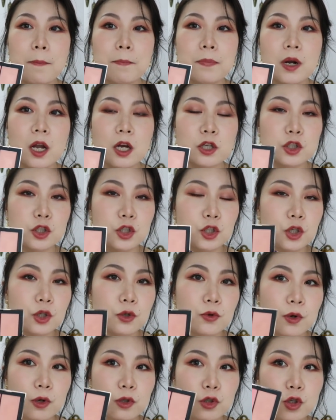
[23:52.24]
blush
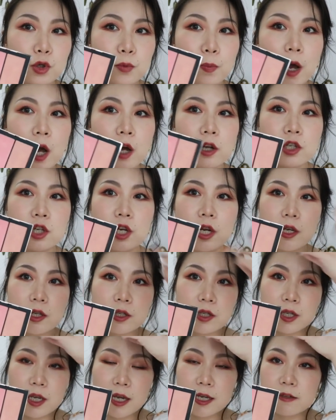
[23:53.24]
duo to
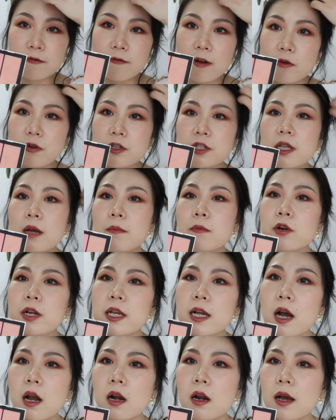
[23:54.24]
purchase. It's very summery
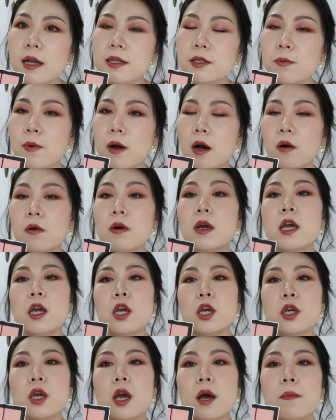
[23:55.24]
color as well.
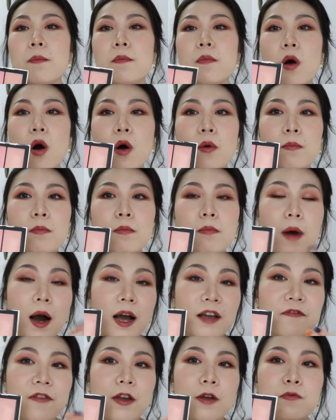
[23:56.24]
My
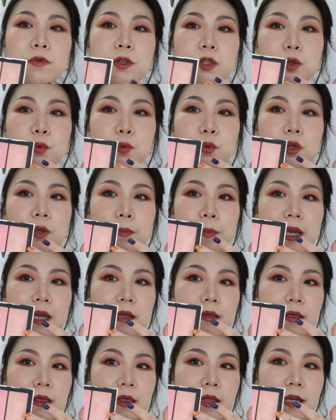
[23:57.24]
favorite would
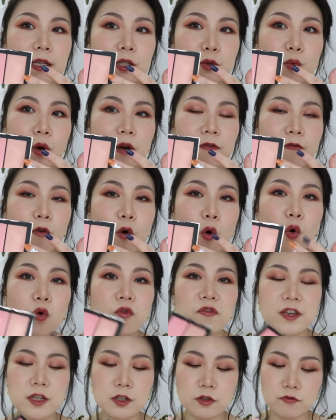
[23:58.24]
be this one for
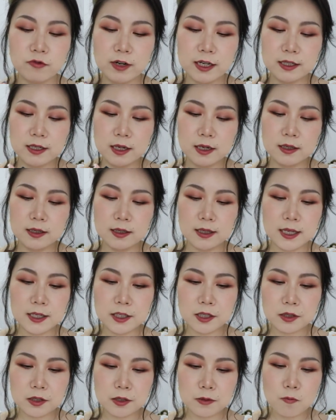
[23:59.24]
obvious reason.
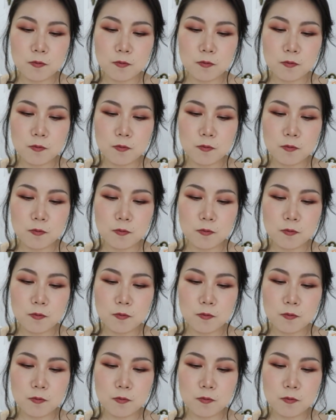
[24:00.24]
This is